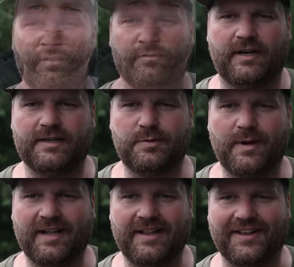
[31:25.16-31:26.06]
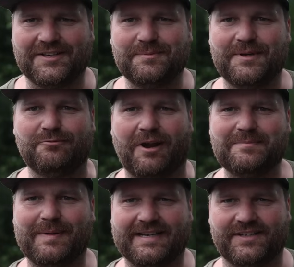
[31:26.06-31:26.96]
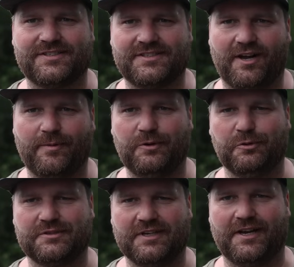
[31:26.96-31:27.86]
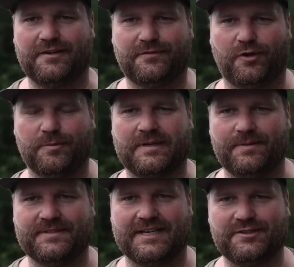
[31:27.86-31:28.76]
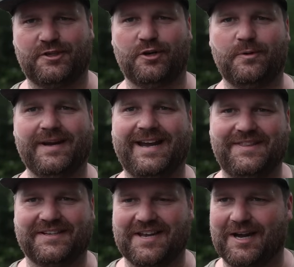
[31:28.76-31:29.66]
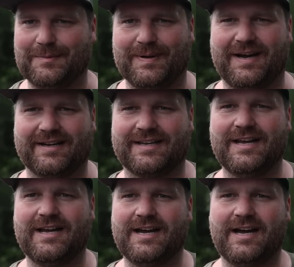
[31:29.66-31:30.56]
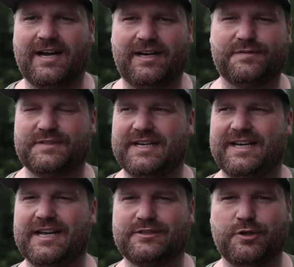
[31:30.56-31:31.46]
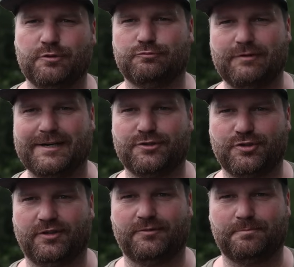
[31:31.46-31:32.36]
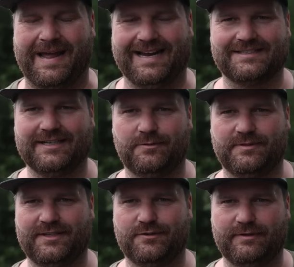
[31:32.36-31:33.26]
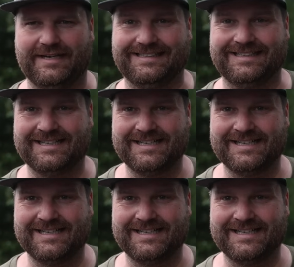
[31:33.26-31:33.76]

Right, well, that's me right back at the start where it all started from a couple of days ago in the car park after a torrential pack down in the rain.